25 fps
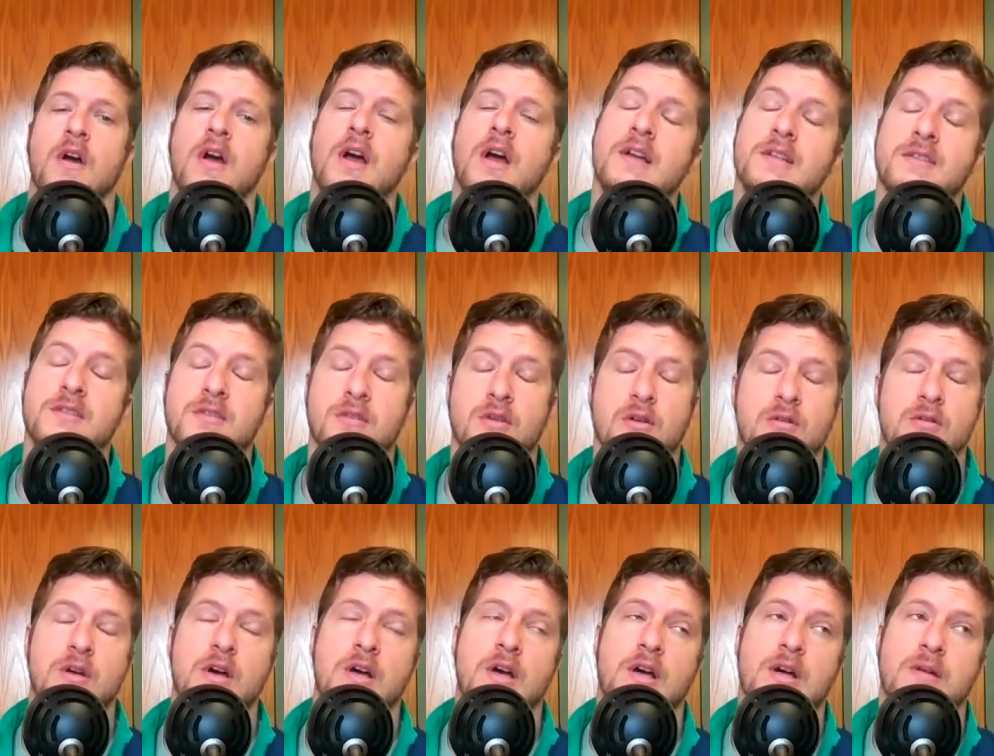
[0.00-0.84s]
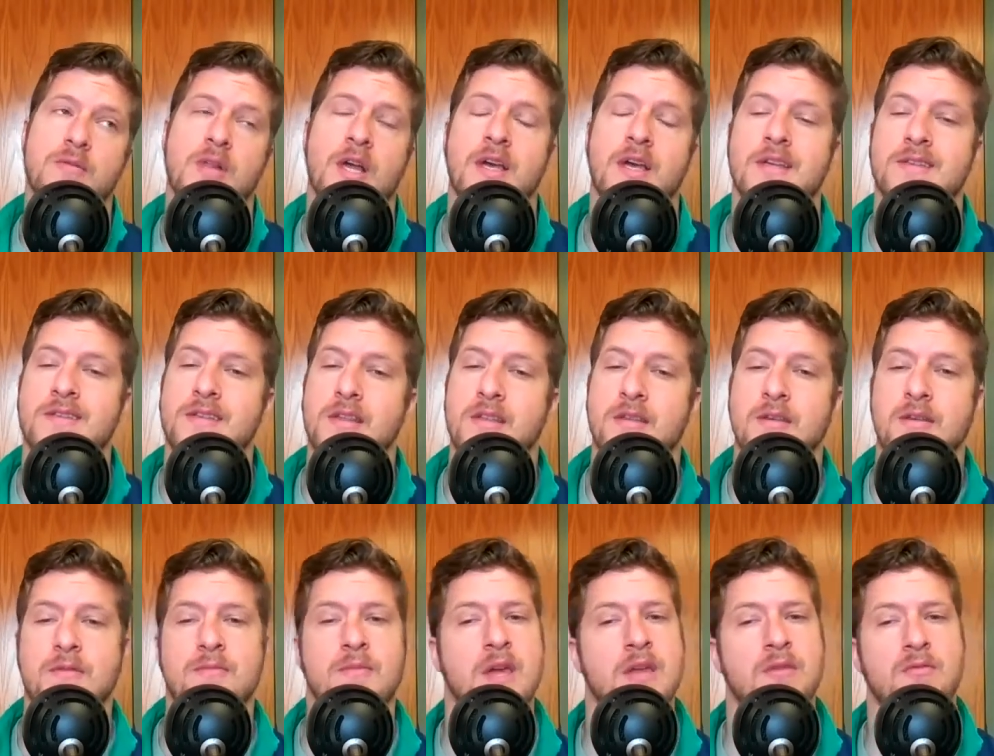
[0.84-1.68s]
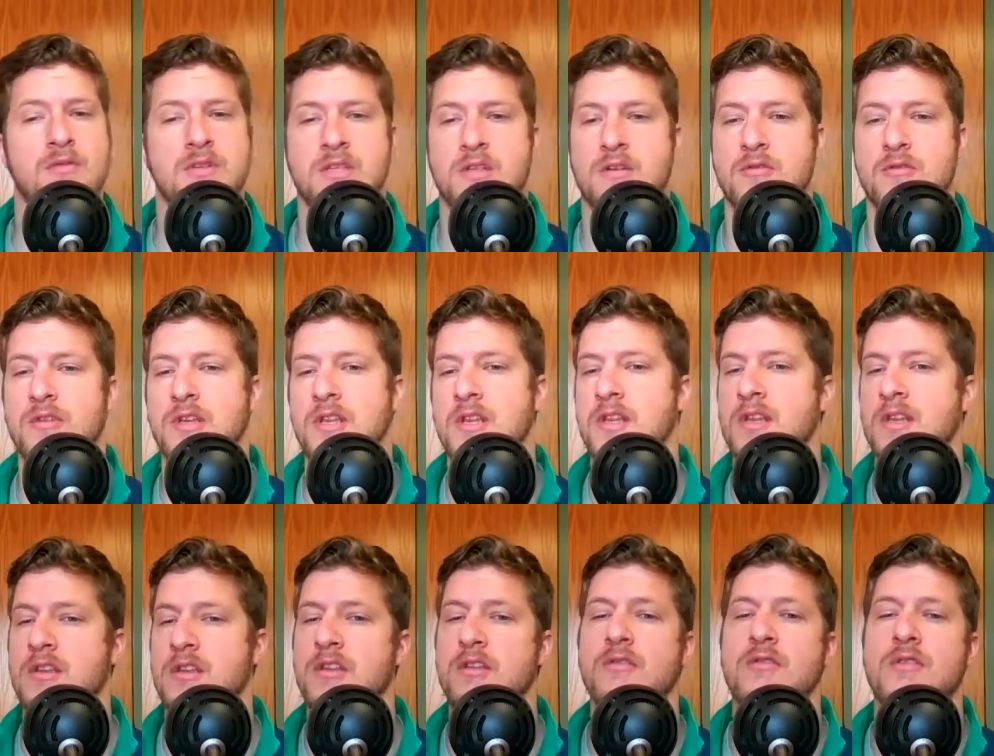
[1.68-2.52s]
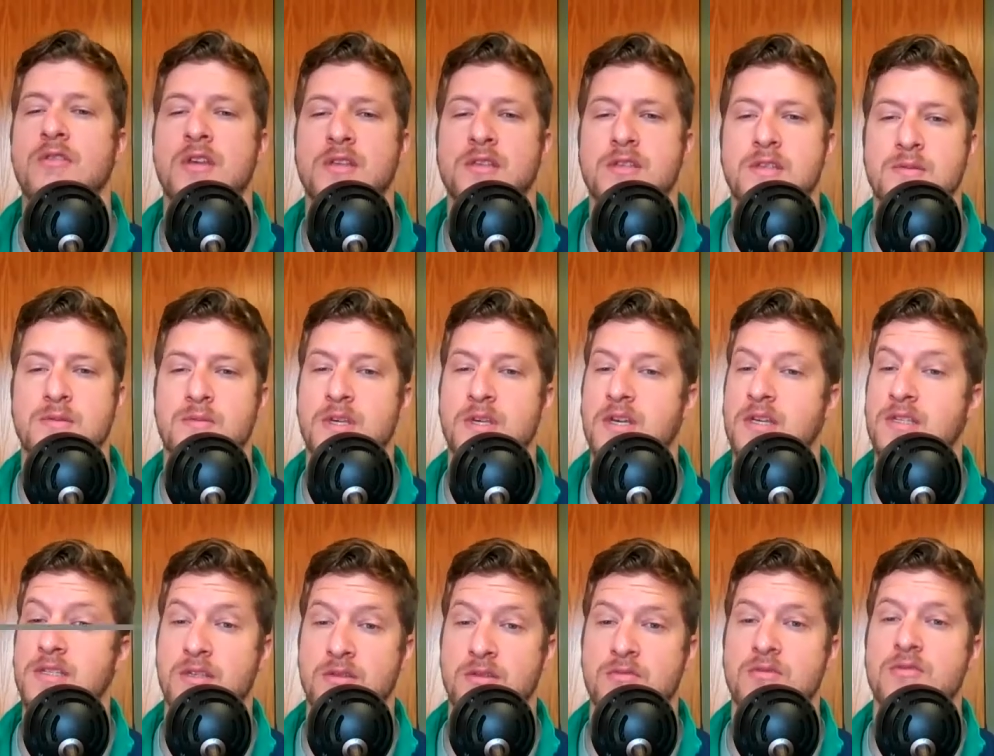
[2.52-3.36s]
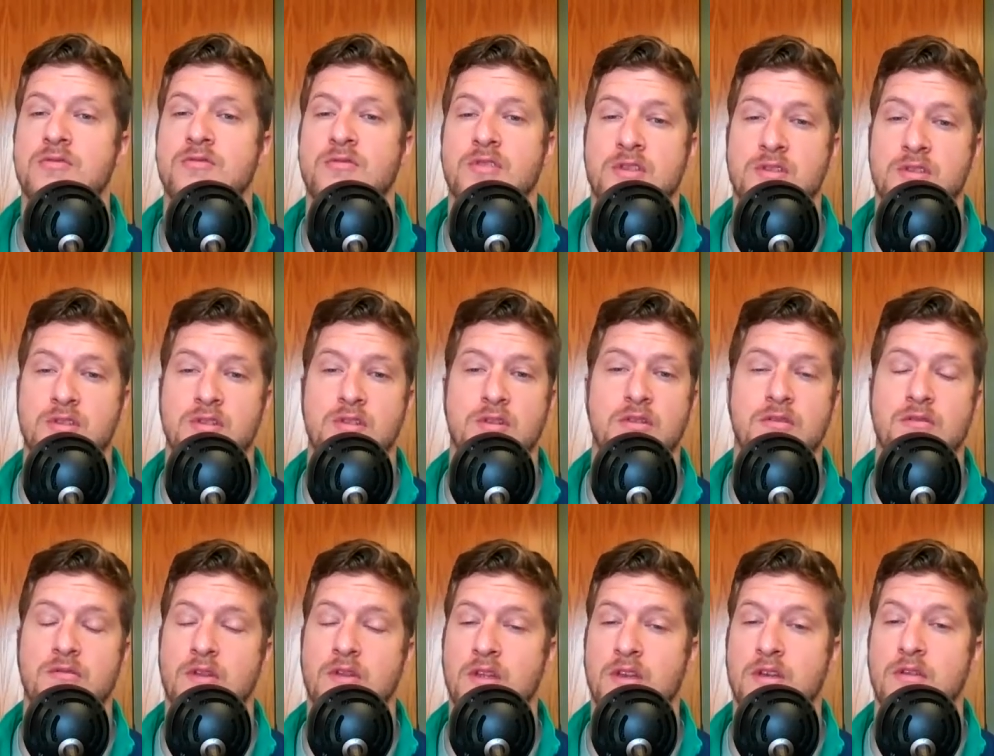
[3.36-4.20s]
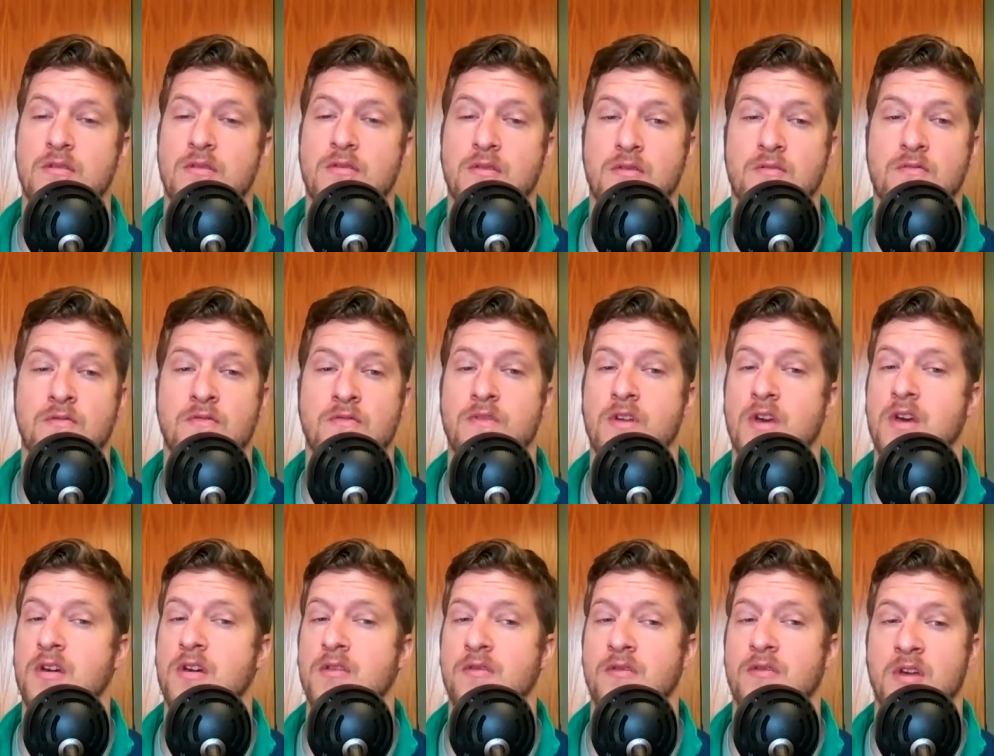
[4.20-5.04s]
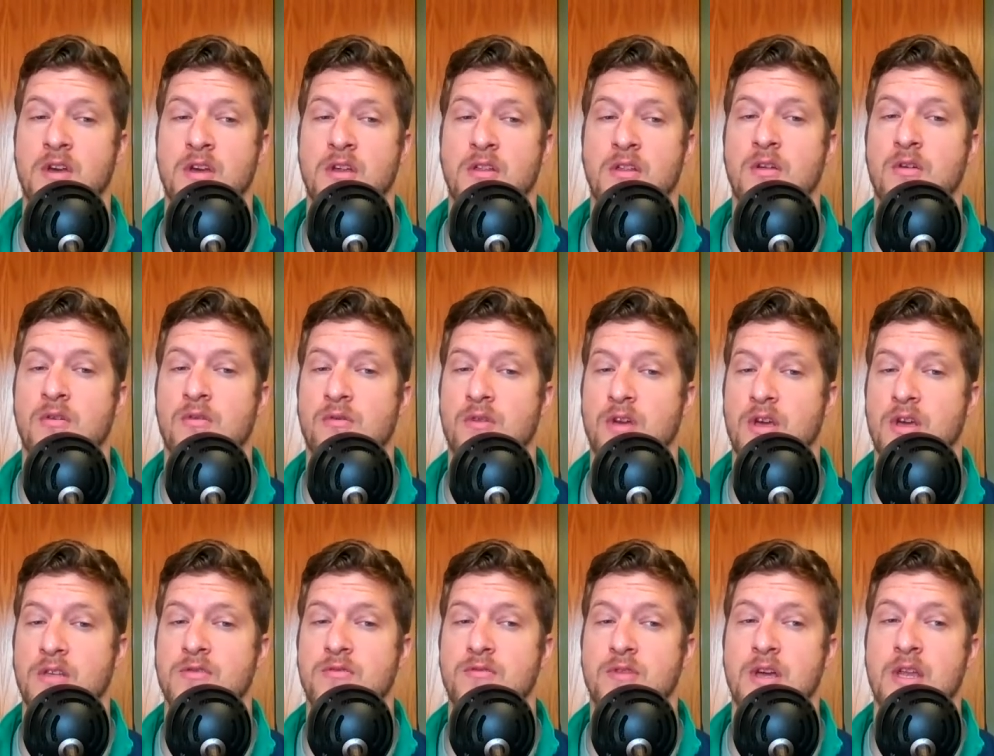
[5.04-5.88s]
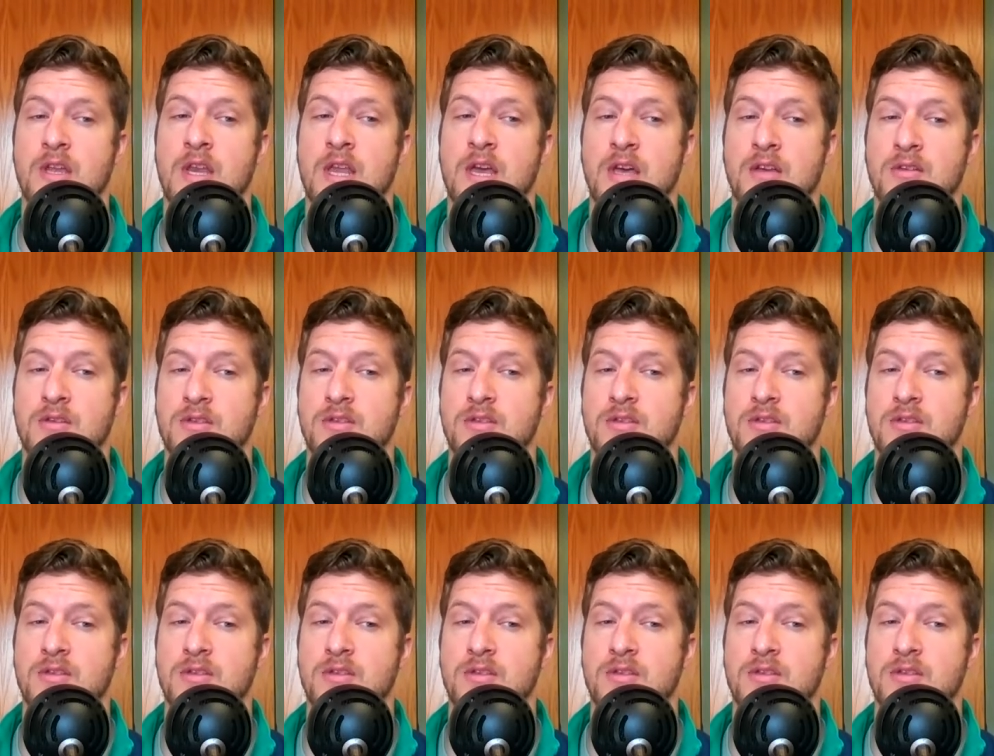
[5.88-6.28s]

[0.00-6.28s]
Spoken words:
All right. So, like I said, the main reason I wanted to do this is because interest rates are at very, very low rates right now.